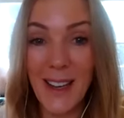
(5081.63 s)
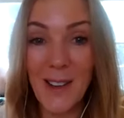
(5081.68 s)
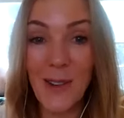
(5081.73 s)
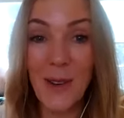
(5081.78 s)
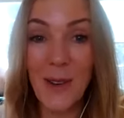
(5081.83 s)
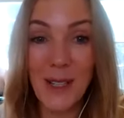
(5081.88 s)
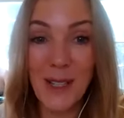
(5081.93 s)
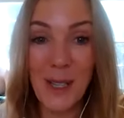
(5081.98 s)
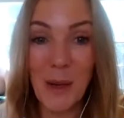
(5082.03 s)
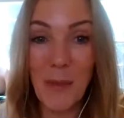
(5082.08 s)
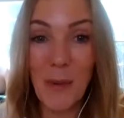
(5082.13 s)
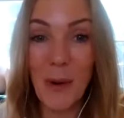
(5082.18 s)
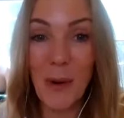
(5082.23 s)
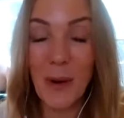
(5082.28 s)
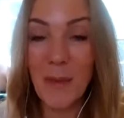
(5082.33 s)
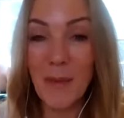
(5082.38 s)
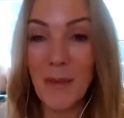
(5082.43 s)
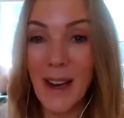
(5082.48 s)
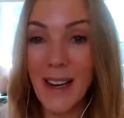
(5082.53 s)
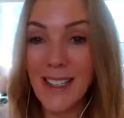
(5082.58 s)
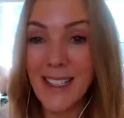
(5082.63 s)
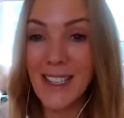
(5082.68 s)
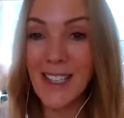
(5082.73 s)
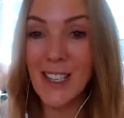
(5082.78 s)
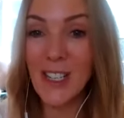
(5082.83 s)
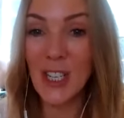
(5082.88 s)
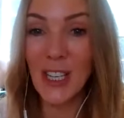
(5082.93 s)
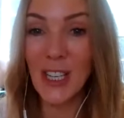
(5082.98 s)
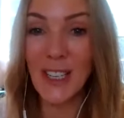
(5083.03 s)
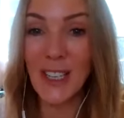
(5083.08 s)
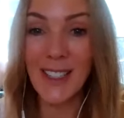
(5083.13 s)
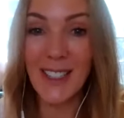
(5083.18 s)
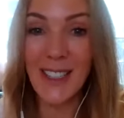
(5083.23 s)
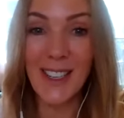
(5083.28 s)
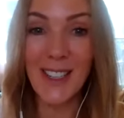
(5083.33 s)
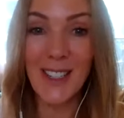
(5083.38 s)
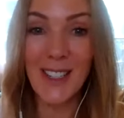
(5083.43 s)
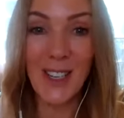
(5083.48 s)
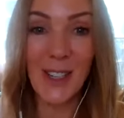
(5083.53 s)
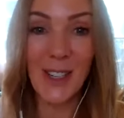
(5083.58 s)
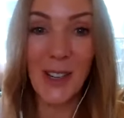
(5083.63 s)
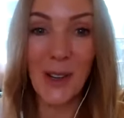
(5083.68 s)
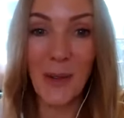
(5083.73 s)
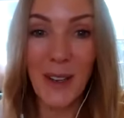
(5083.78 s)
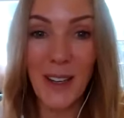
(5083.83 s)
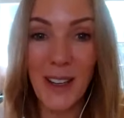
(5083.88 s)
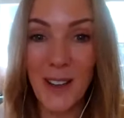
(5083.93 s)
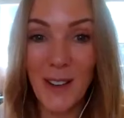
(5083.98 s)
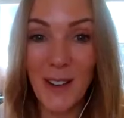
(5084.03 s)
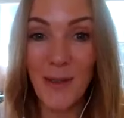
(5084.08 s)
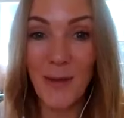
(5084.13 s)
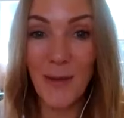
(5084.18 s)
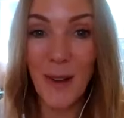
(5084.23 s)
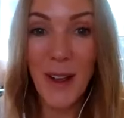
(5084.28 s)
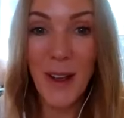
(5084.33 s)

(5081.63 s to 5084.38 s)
you could support my teaching and continuing of